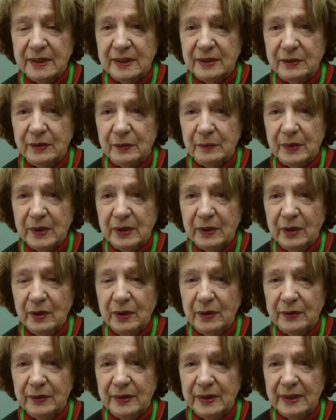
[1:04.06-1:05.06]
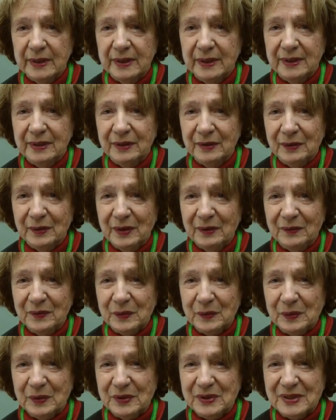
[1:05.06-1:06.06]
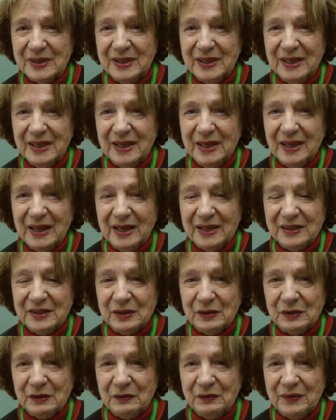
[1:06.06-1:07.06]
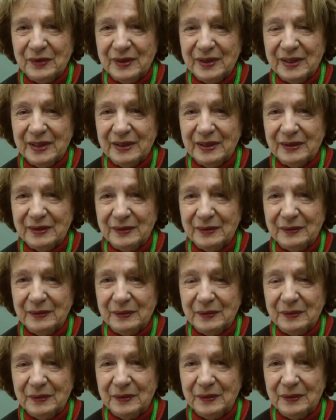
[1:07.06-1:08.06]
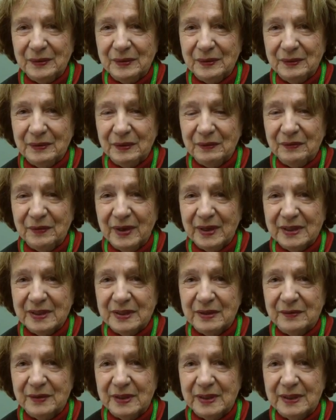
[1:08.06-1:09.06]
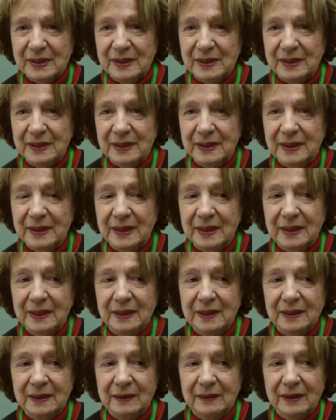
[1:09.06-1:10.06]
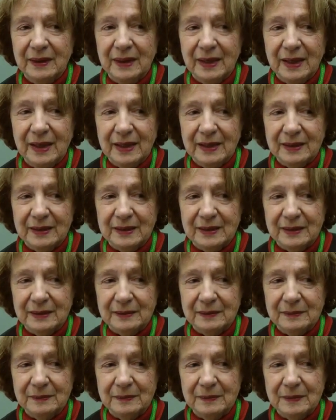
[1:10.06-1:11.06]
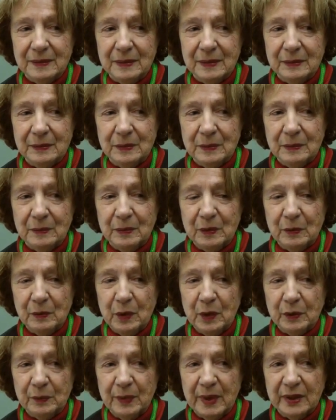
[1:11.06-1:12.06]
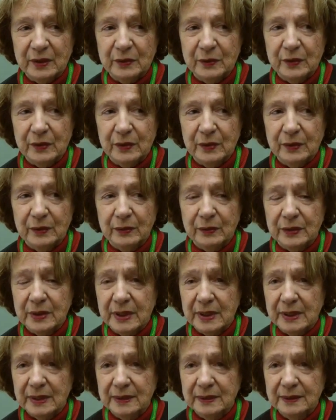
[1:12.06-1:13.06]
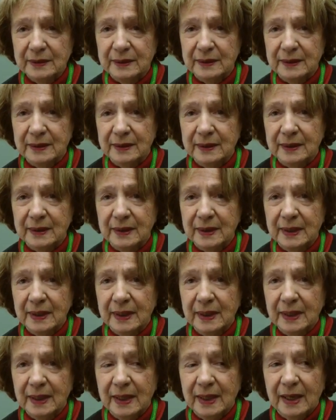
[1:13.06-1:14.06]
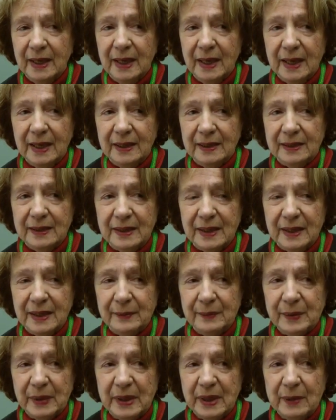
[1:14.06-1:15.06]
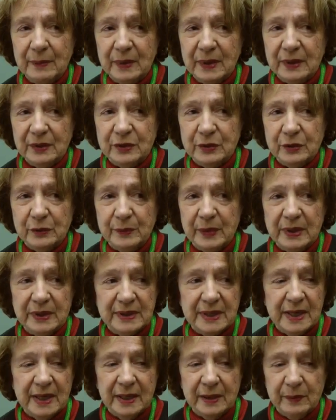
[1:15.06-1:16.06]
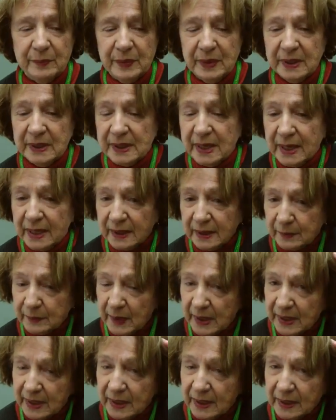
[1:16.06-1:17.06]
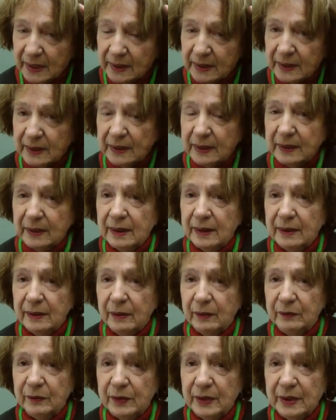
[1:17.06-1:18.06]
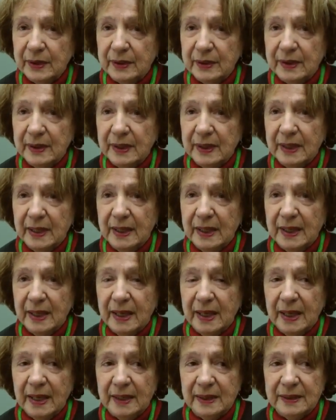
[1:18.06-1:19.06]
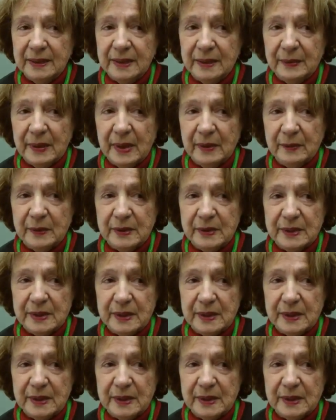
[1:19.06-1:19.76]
didn't hurt me at all. And then, afterwards, I started feeling the effects of it. And we walked back to the hotel, and I became concerned because I had a big knot on my head over here, and I